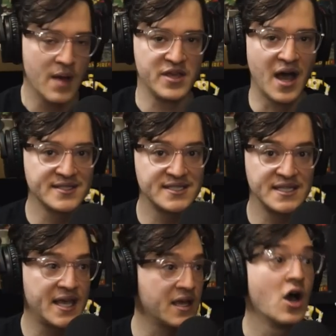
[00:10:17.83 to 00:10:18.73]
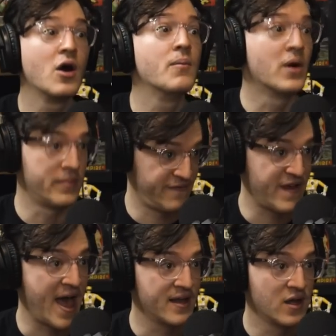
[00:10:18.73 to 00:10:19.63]
beyond seeing Boba
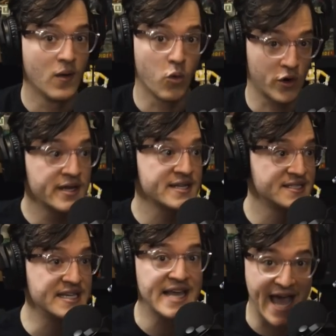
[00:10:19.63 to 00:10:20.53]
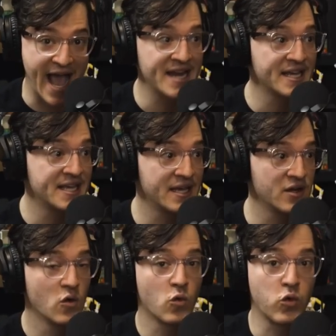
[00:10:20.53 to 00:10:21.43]
Fett. We're going to see Anakin
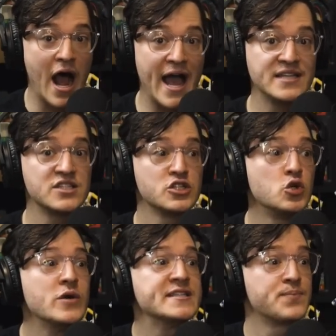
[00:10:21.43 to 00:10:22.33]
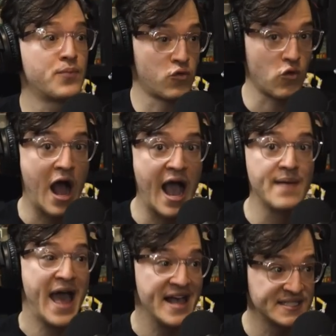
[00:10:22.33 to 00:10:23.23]
rise to his
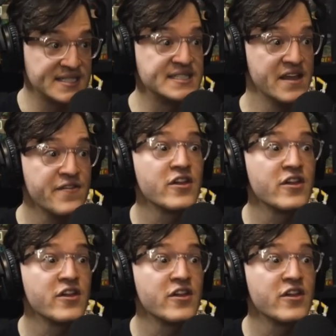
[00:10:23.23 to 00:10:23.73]
prime as Sith